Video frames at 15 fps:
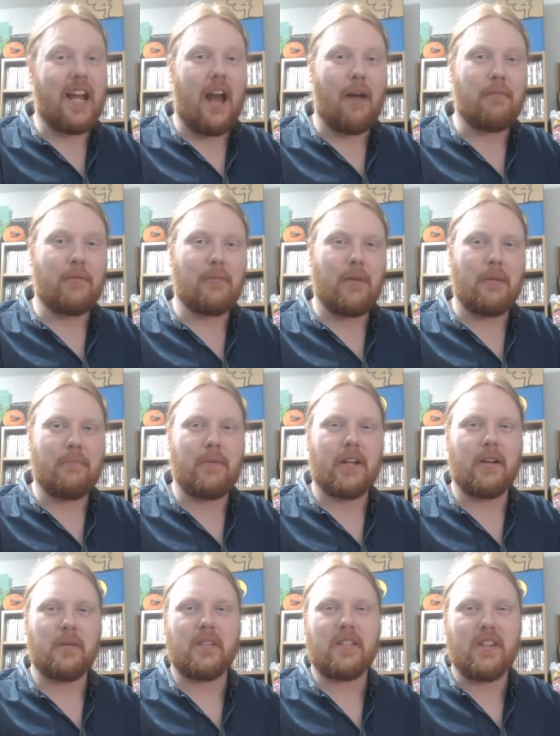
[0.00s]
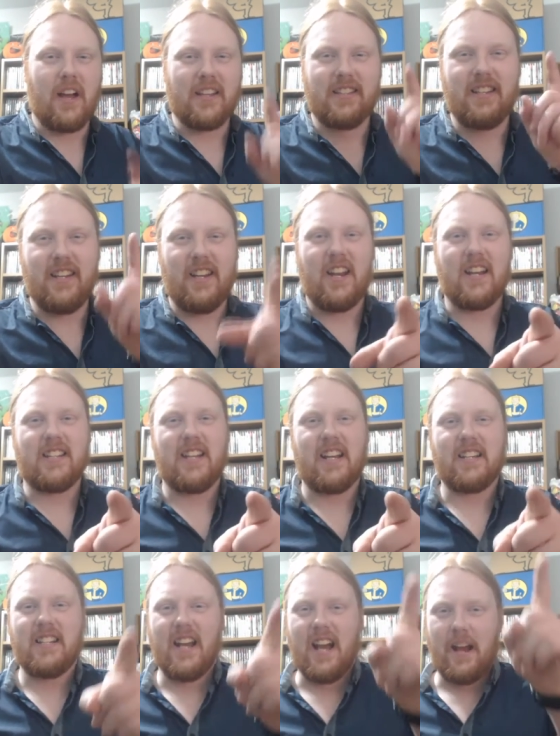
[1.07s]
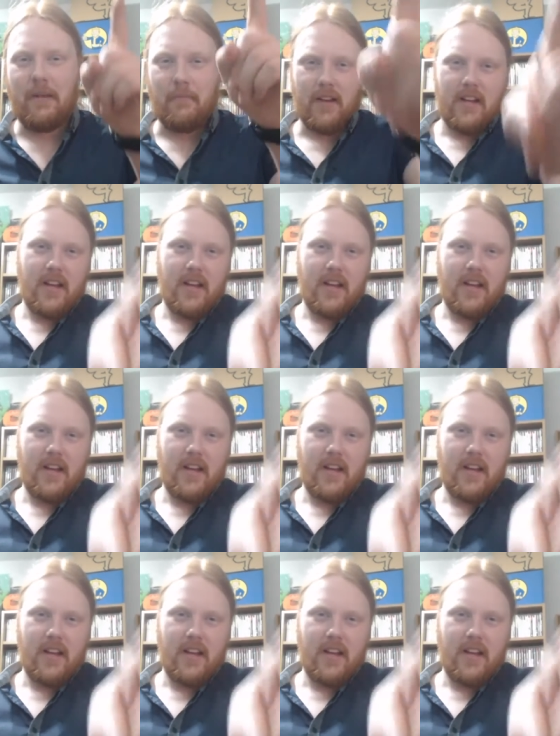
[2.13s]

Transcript: happy with my pickles. So I'll see you guys next time.